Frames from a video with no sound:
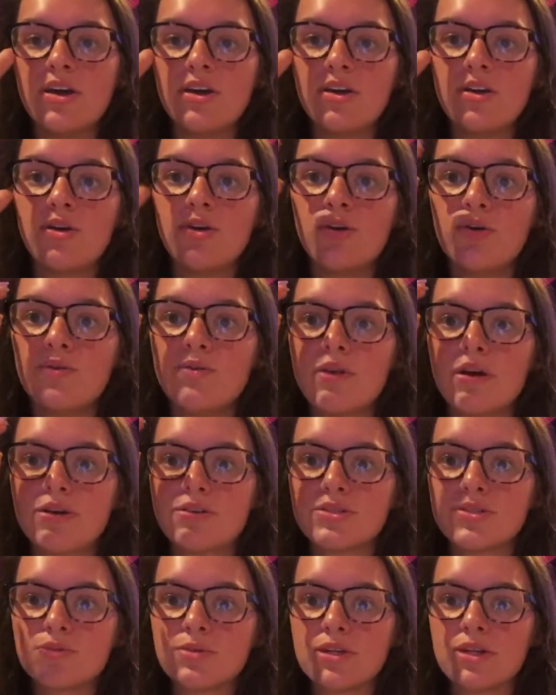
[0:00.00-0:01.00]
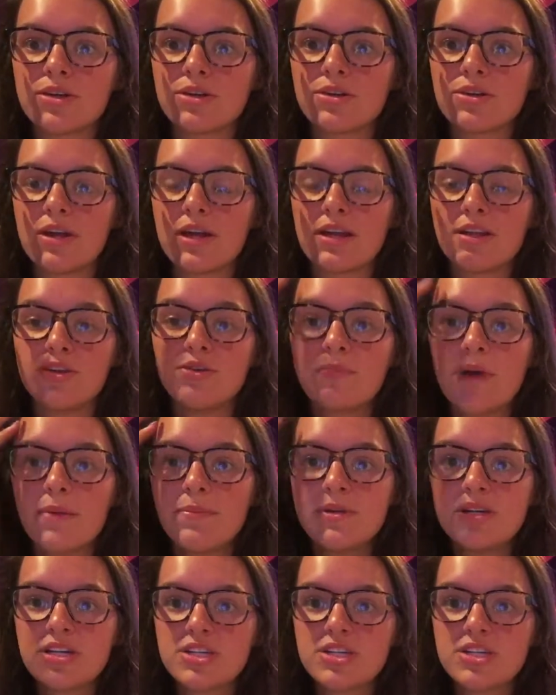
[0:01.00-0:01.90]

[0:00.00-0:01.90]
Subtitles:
But who knows what you're great at? You might be